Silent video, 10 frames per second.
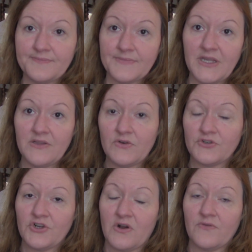
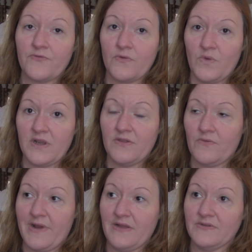for one of the
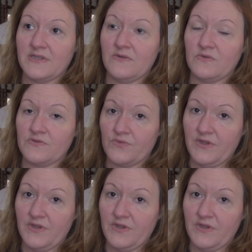rounds that was really